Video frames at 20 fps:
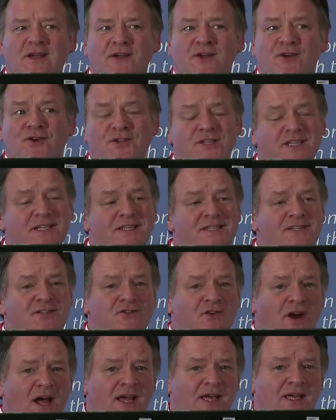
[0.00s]
who didn't
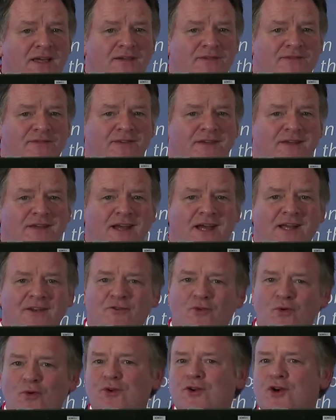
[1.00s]
drive
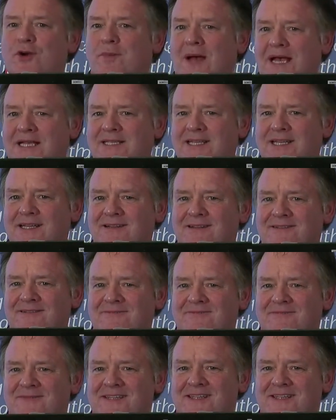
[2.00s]
and rode her bicycle,